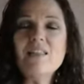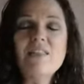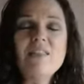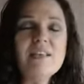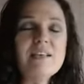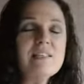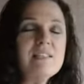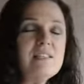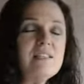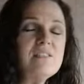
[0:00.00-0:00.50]

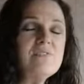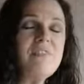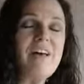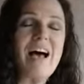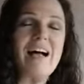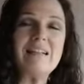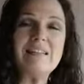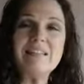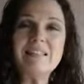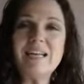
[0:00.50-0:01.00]
This is
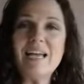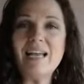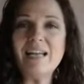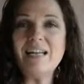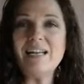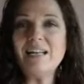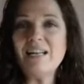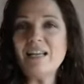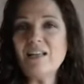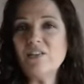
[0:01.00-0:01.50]

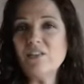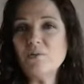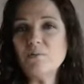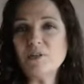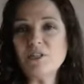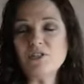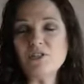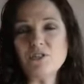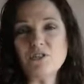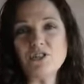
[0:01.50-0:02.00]
validated in the
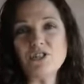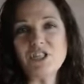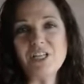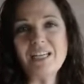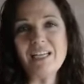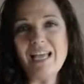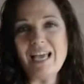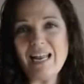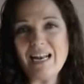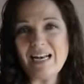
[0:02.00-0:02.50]
research
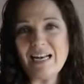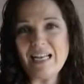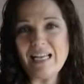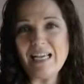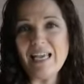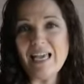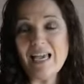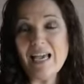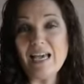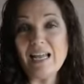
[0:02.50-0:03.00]
again and
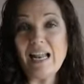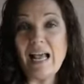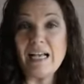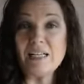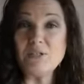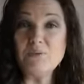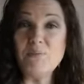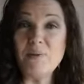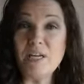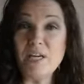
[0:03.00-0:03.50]
again
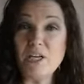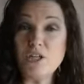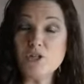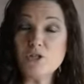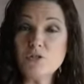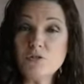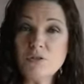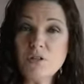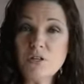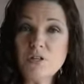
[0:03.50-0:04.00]
as being
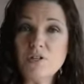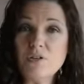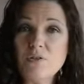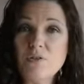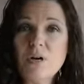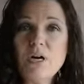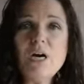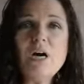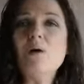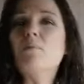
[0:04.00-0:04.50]
true.
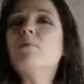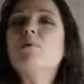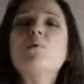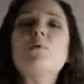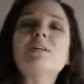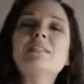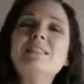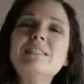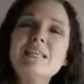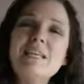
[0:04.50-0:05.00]
But
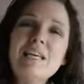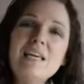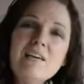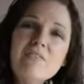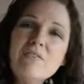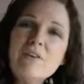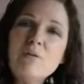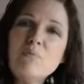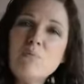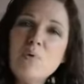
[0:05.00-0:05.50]
what's
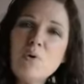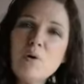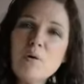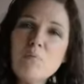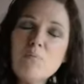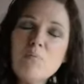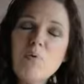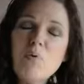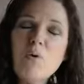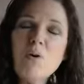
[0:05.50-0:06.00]
even more
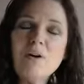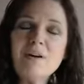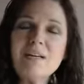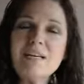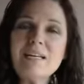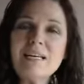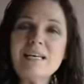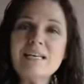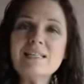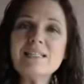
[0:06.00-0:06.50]

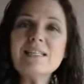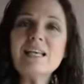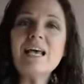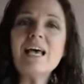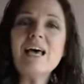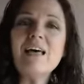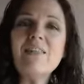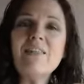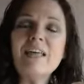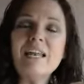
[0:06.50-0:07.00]
important is
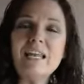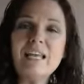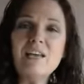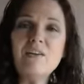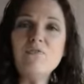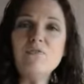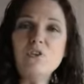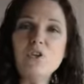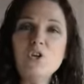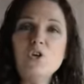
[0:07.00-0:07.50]
that
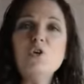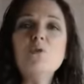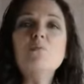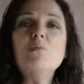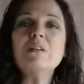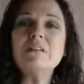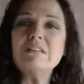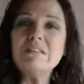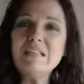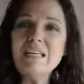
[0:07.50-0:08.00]
if you
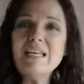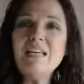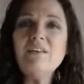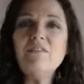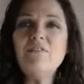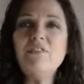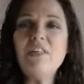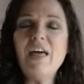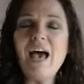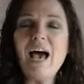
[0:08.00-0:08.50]

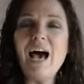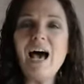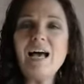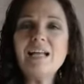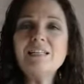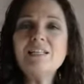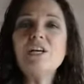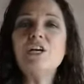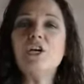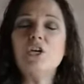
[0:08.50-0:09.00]
believe
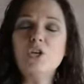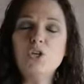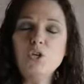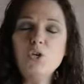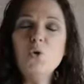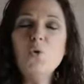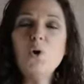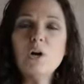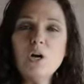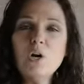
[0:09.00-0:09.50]
that,
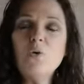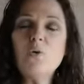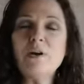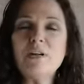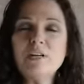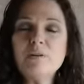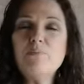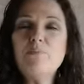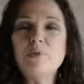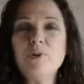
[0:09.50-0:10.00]
you're
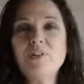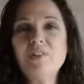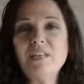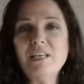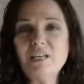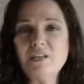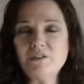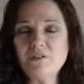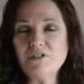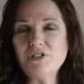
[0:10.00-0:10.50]
going to put
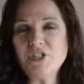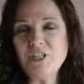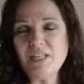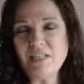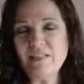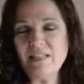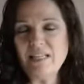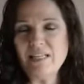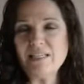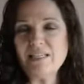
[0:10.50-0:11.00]
the energy
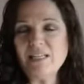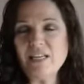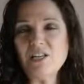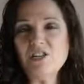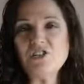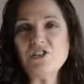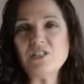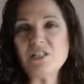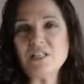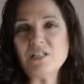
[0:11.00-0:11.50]
and the
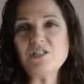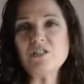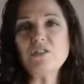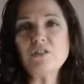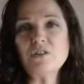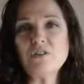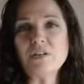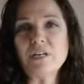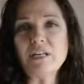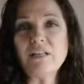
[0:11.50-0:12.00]
attention into
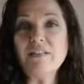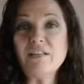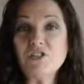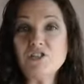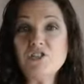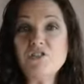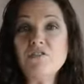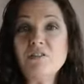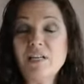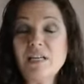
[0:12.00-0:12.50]
learning
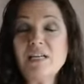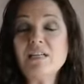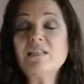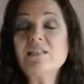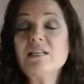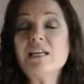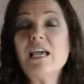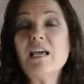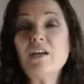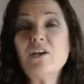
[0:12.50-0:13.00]
that you need
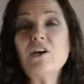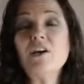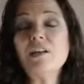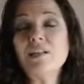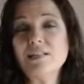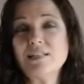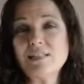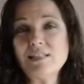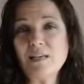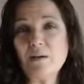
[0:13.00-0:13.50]
to get good
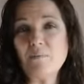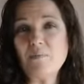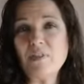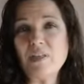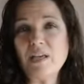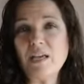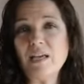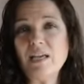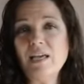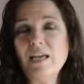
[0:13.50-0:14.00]
at something.